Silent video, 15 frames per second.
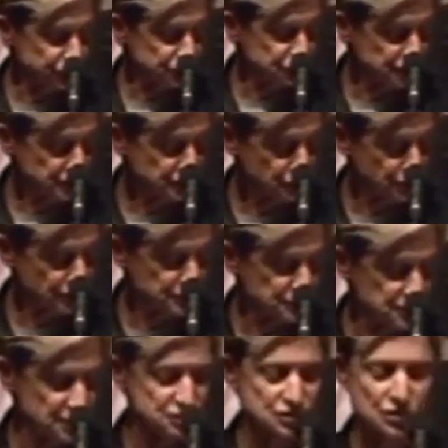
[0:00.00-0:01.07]
gender is
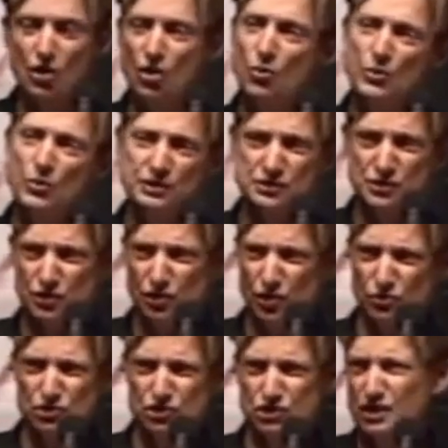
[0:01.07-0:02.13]
thus always a
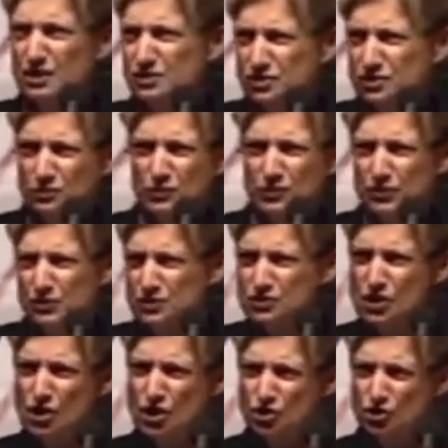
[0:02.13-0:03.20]
negotiation with this
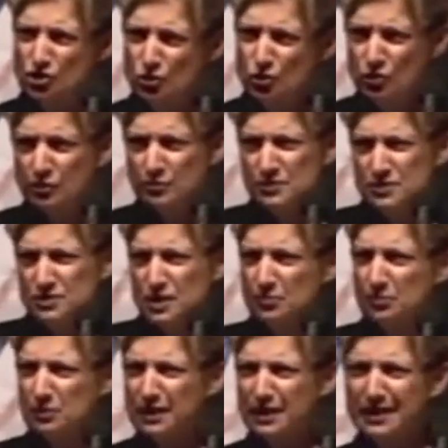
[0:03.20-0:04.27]
norm, this
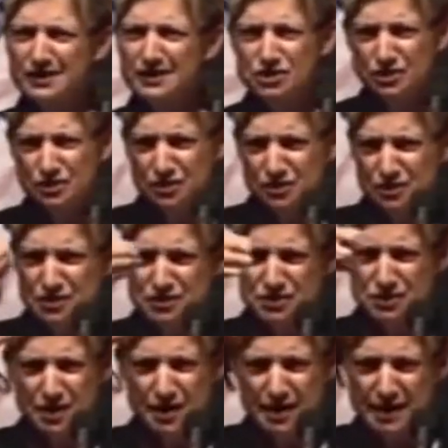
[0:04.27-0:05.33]
obligation, this
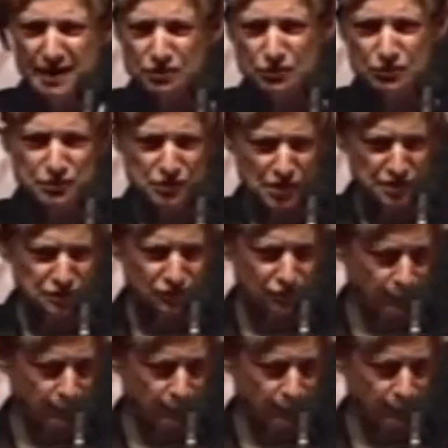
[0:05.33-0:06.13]
exercise of